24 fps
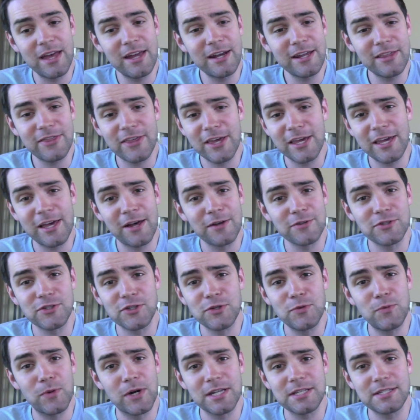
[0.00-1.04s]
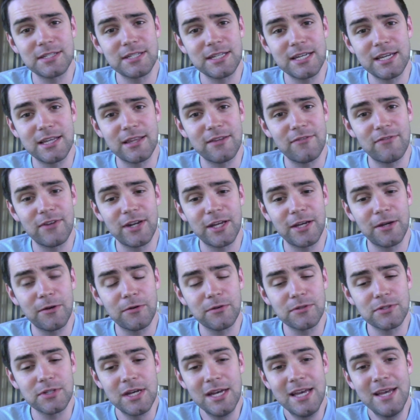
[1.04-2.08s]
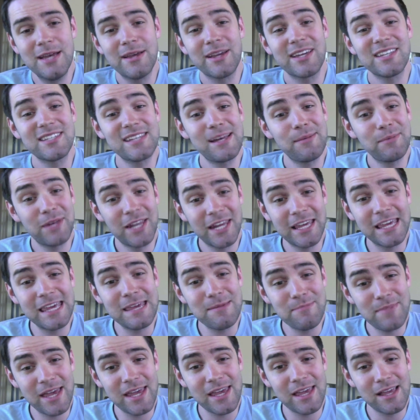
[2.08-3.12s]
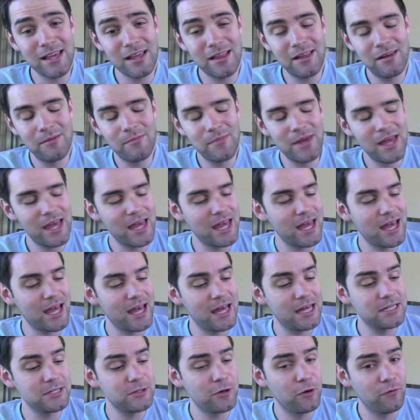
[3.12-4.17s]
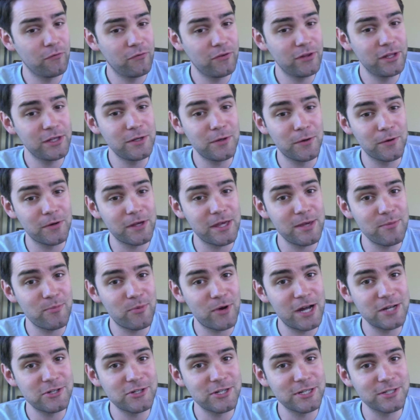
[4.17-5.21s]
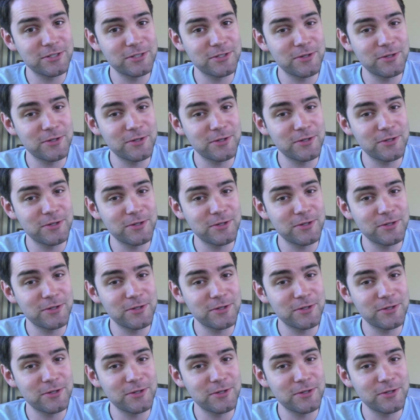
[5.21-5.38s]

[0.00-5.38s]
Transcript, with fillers: anything else you want to see in the videos because I'm going to keep making them and hopefully you'll keep watching.